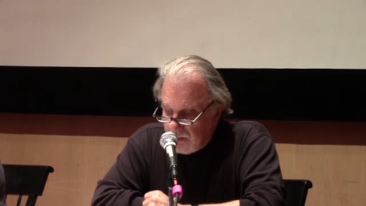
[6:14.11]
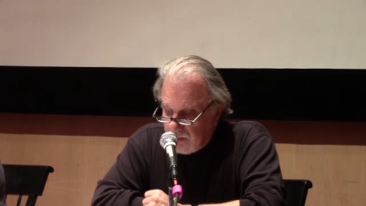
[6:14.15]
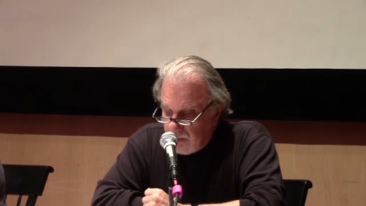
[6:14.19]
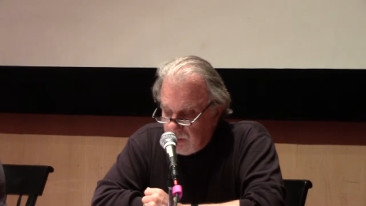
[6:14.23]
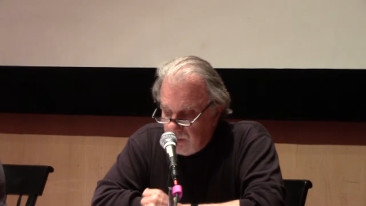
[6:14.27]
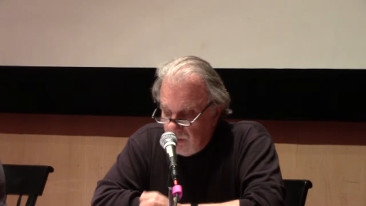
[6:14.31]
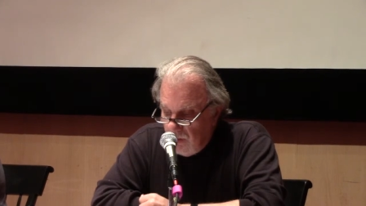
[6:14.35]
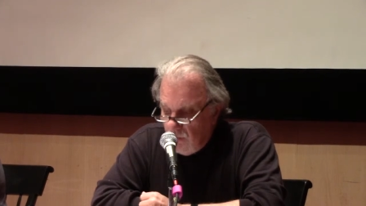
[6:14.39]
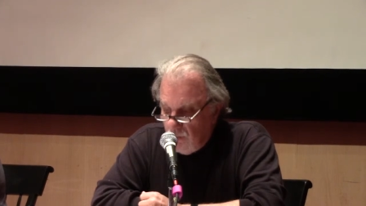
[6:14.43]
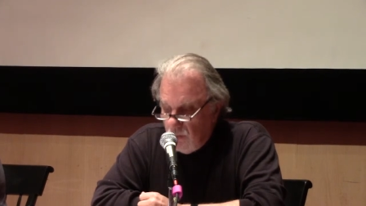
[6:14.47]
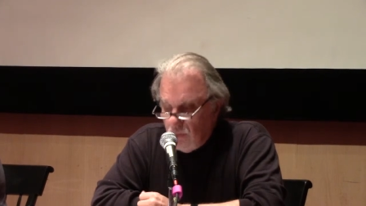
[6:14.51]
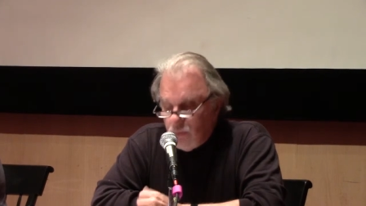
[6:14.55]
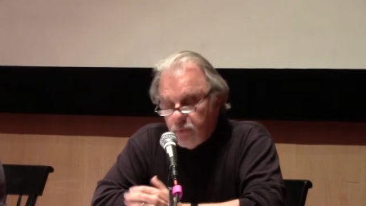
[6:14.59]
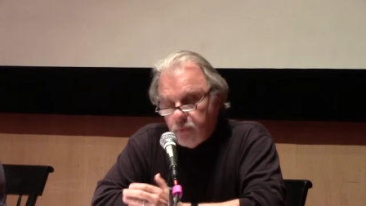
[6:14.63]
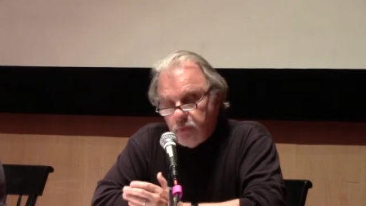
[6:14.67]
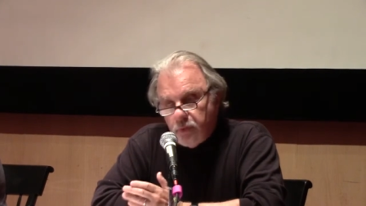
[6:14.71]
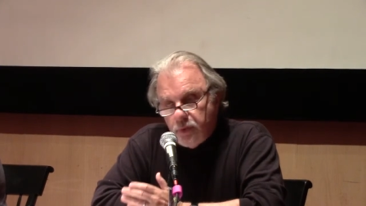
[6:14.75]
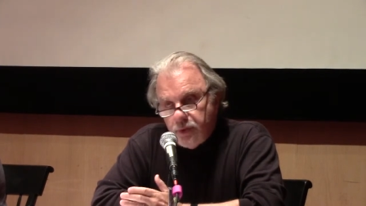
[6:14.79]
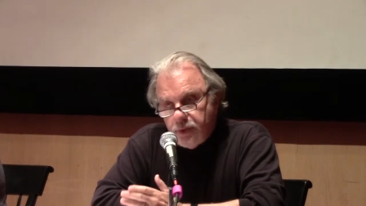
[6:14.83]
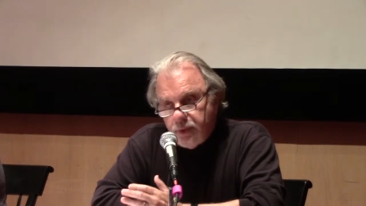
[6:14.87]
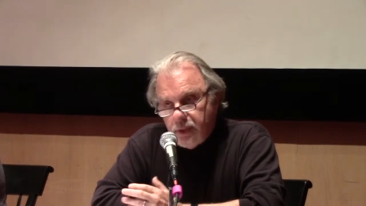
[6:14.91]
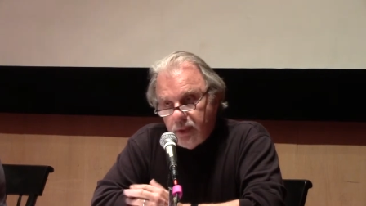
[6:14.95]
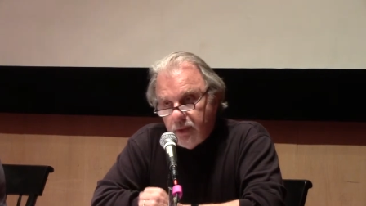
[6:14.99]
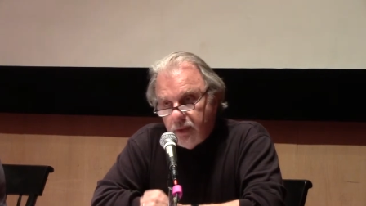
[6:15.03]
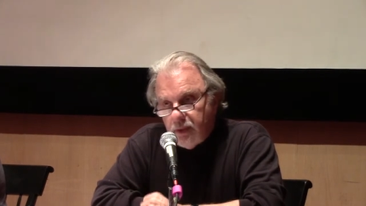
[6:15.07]
so,
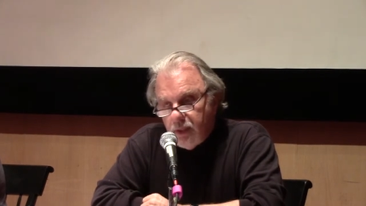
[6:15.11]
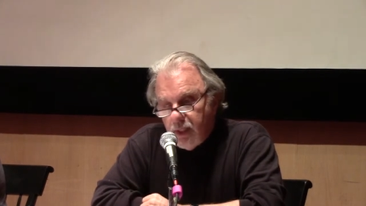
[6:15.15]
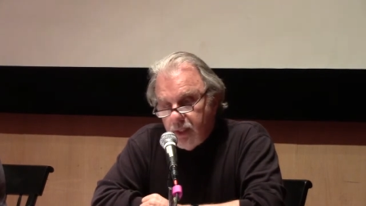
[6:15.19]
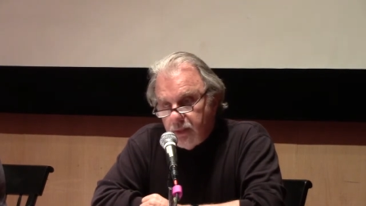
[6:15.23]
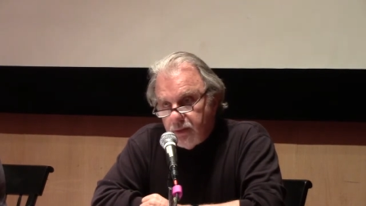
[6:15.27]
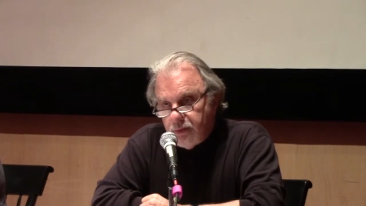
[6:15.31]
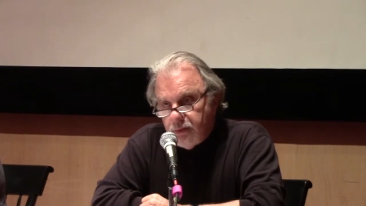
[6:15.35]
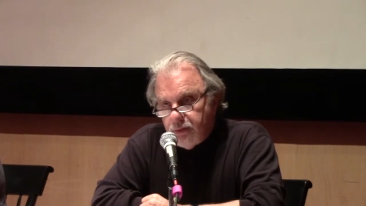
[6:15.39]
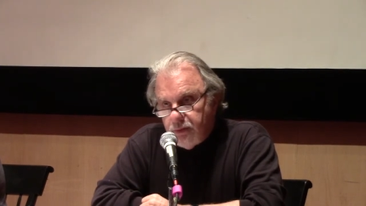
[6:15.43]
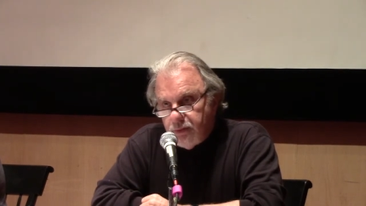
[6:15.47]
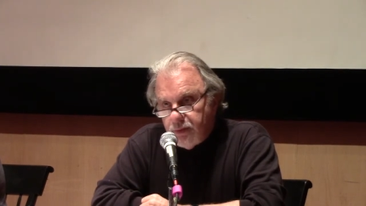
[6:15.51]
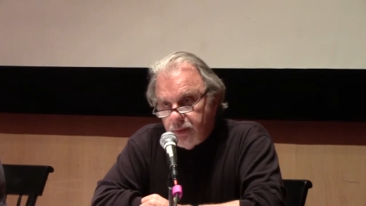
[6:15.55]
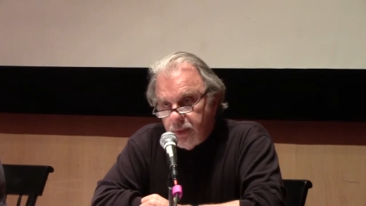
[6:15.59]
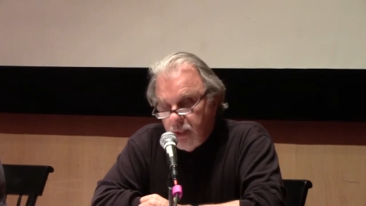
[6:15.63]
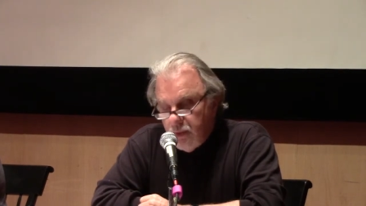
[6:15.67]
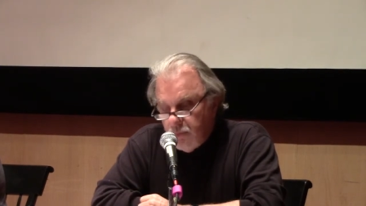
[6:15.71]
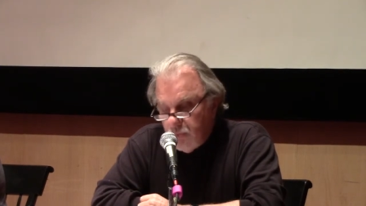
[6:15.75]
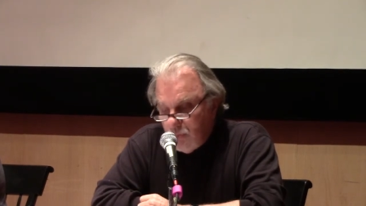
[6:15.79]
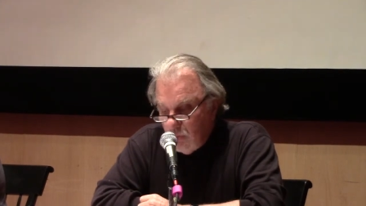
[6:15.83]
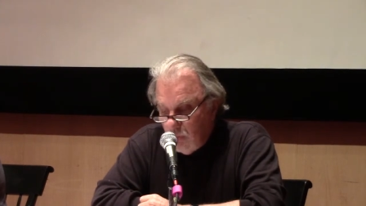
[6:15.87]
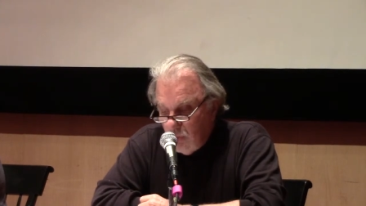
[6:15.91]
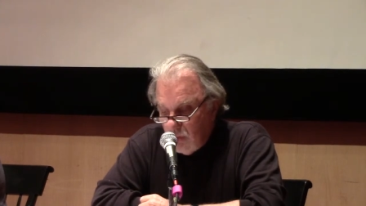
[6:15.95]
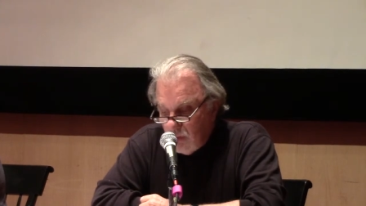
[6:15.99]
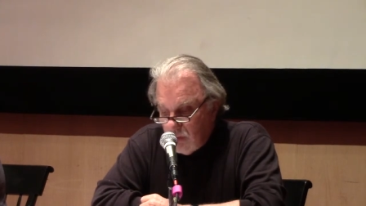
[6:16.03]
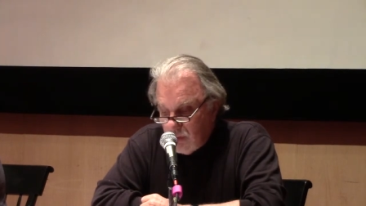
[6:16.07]
first I'd like to say a
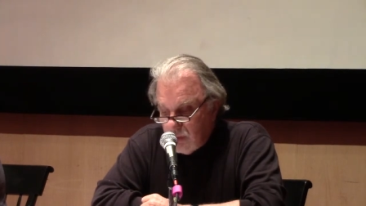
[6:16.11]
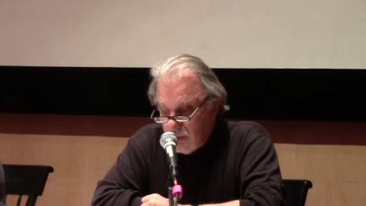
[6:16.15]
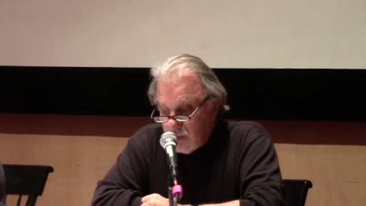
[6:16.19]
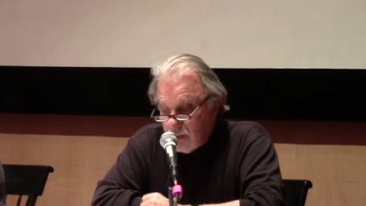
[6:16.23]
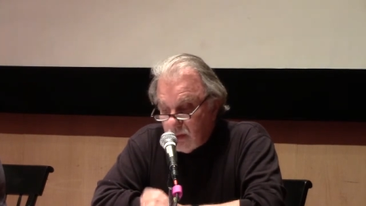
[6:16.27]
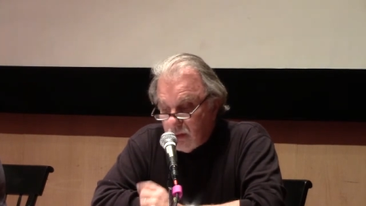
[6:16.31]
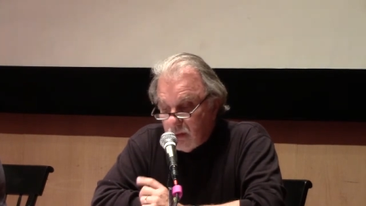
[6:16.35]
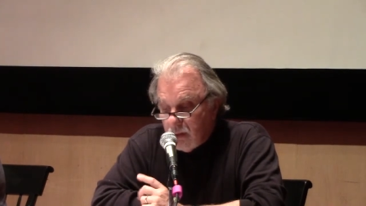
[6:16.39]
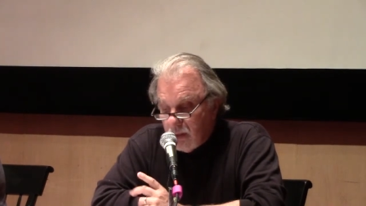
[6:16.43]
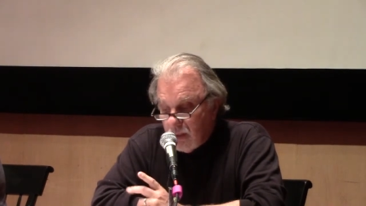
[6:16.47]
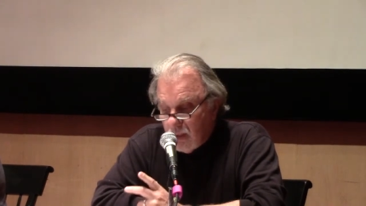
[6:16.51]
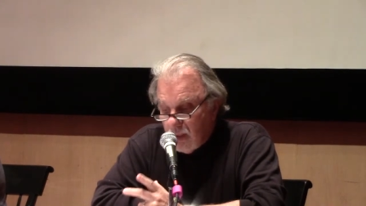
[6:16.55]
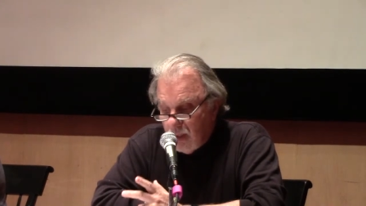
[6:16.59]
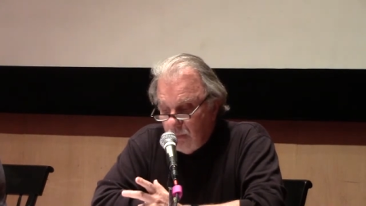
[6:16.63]
few words